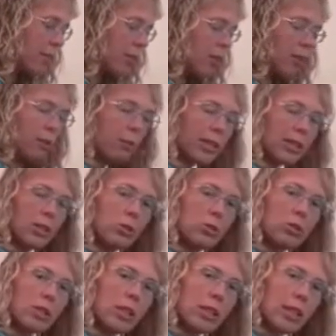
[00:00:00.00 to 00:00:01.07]
all the way to
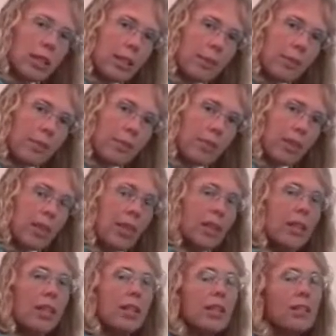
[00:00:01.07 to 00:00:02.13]
C.
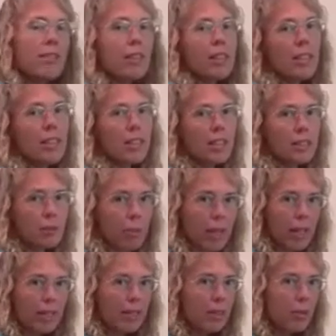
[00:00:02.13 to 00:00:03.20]
And everything is
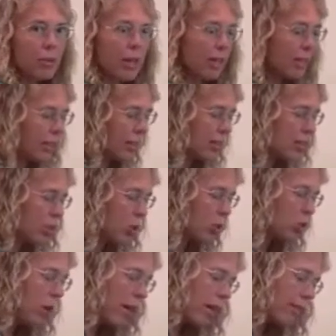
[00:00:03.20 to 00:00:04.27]
played twice.
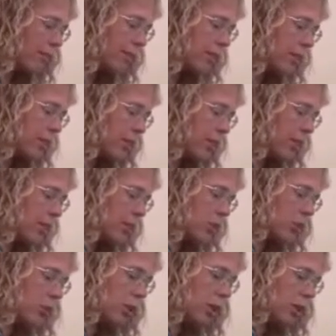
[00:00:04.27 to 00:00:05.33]
2 Fs,
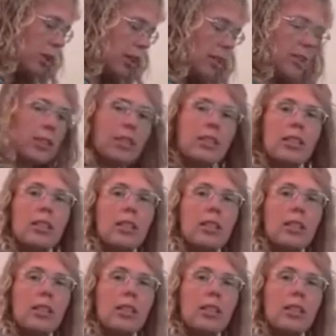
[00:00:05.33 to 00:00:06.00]
2 Es,